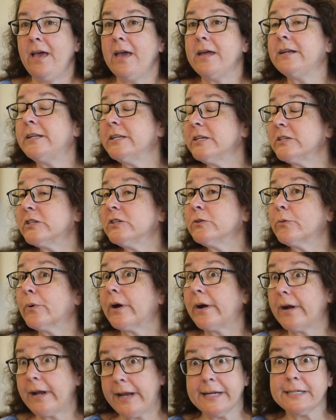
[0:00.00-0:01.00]
In addition to
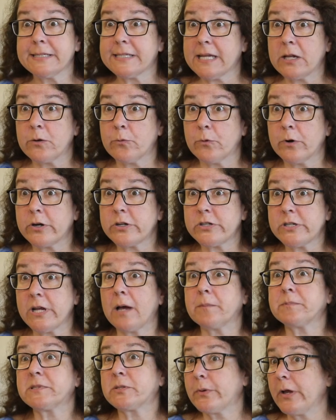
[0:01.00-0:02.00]
our hands-on
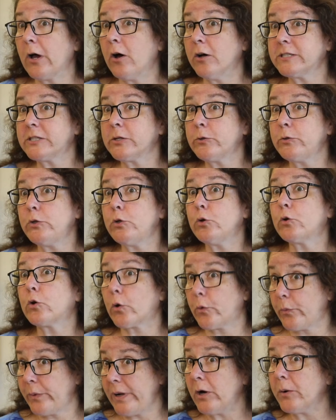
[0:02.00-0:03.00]
workshops, we also do
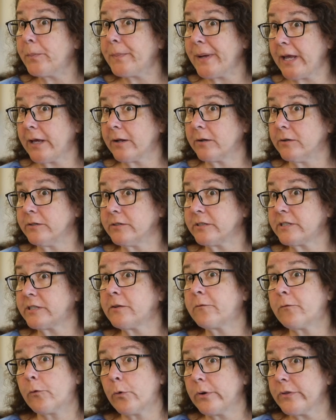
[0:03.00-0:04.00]
career
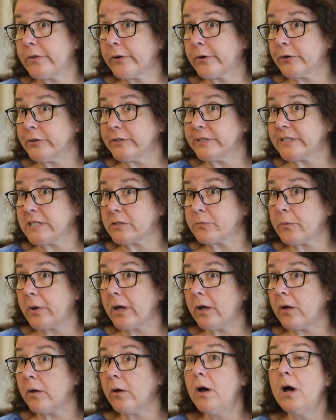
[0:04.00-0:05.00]
panels for the girls as
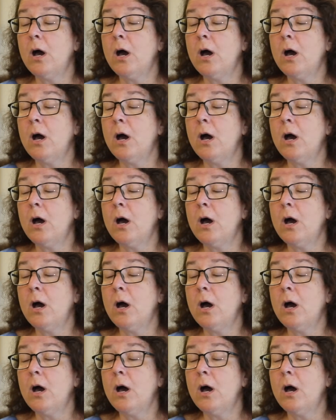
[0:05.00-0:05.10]
well,